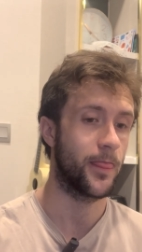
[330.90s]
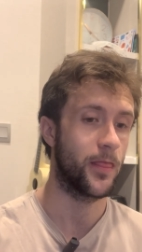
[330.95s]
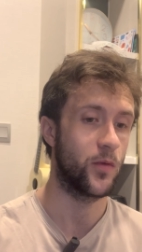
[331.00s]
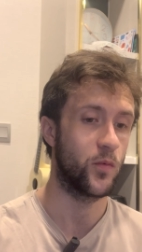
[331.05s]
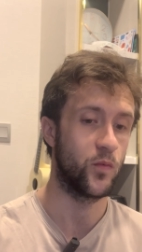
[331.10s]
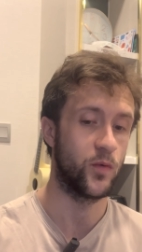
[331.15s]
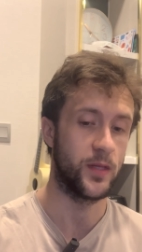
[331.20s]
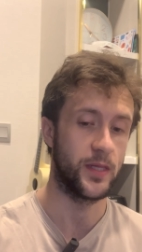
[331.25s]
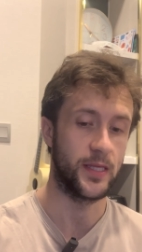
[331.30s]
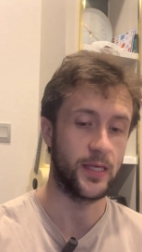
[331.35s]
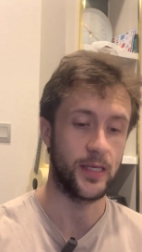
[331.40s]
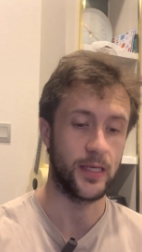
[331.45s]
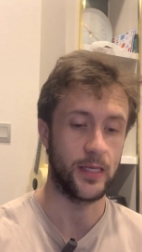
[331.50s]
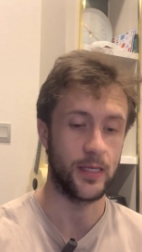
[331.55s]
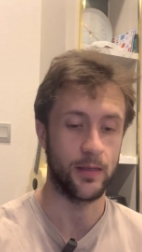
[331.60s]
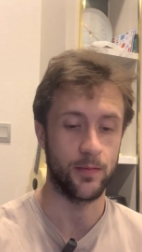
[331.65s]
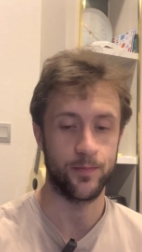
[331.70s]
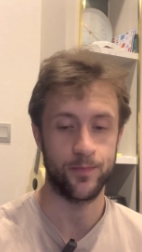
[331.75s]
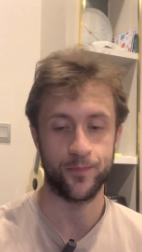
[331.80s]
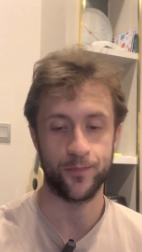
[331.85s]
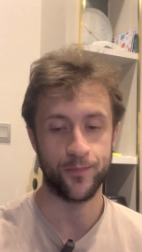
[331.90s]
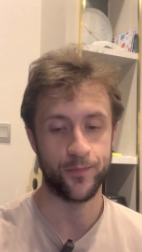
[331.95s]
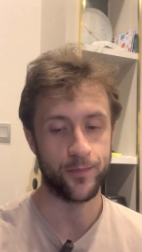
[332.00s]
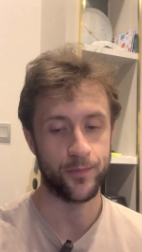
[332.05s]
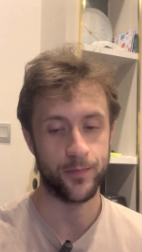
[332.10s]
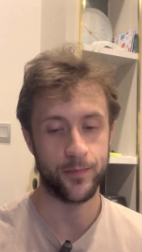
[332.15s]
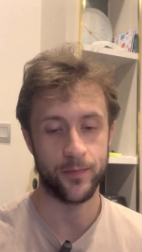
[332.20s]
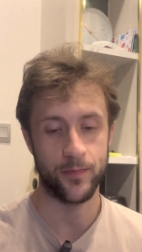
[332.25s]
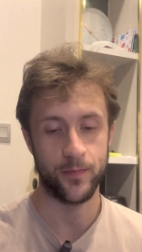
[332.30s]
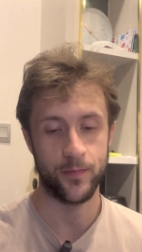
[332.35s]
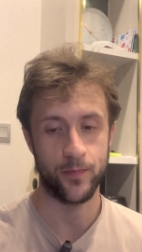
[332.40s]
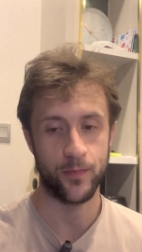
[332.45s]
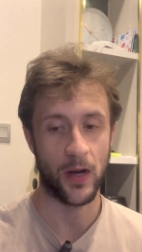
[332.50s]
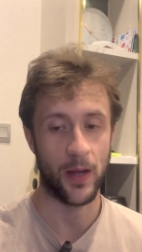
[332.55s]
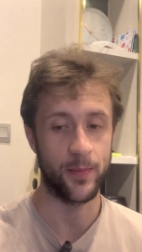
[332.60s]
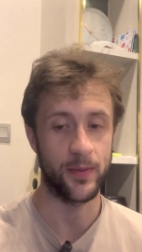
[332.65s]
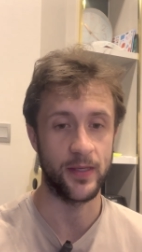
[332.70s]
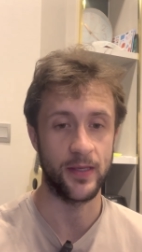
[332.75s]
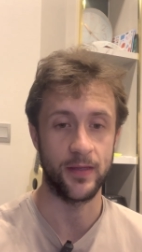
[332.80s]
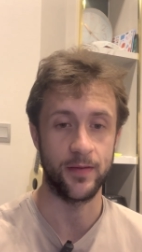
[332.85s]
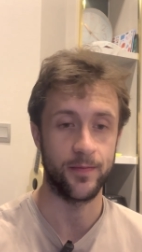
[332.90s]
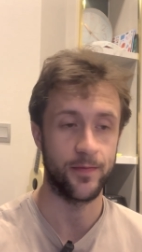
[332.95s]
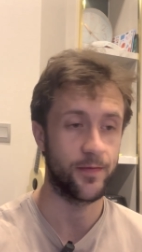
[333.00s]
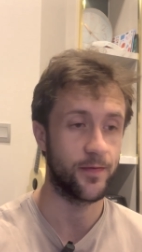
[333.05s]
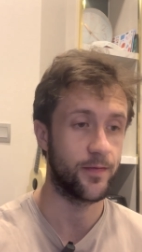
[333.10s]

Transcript: Really, probably